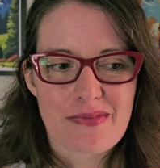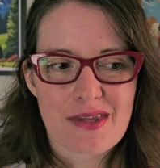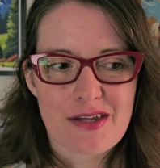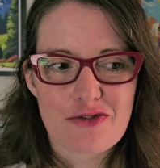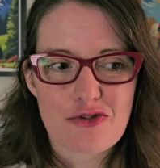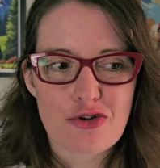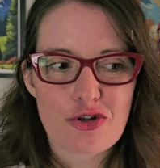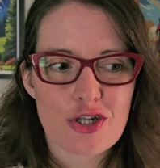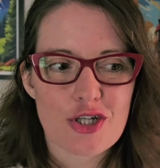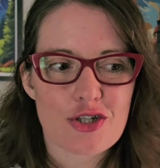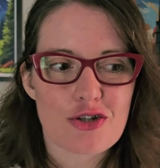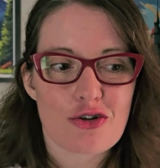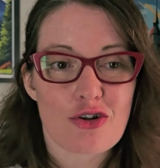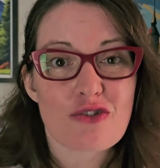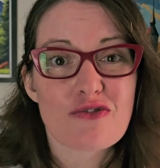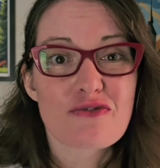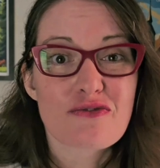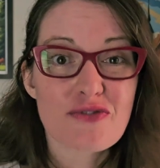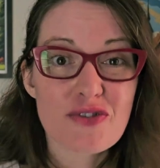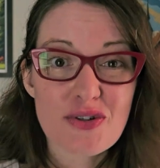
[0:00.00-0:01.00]
traditional
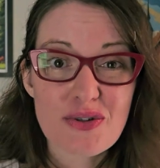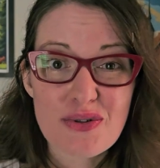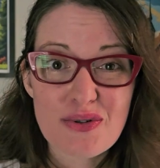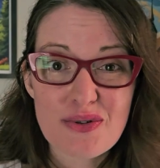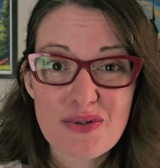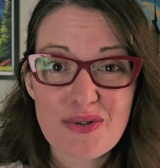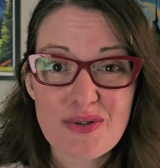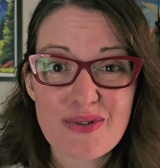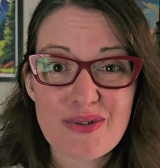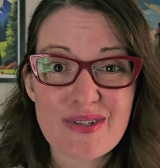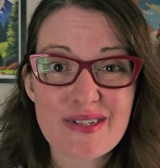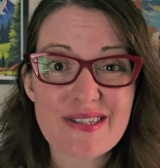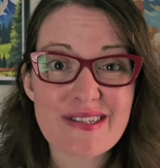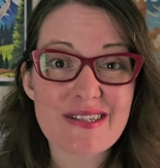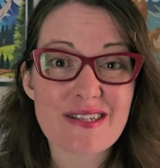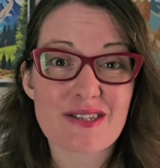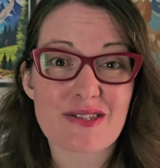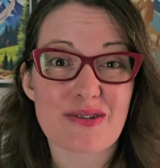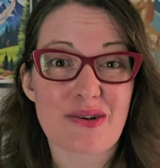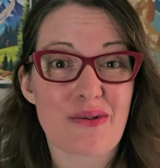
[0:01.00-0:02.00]
foods.
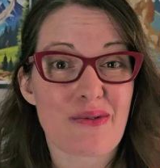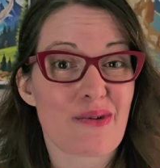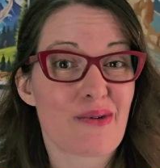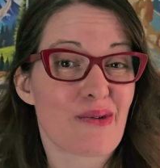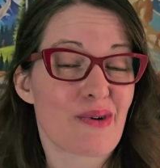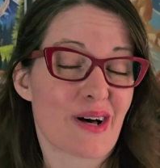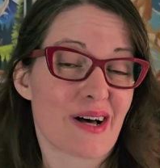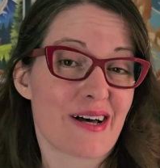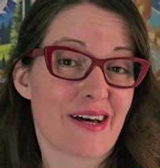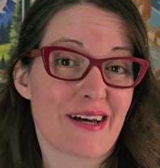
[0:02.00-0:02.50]
So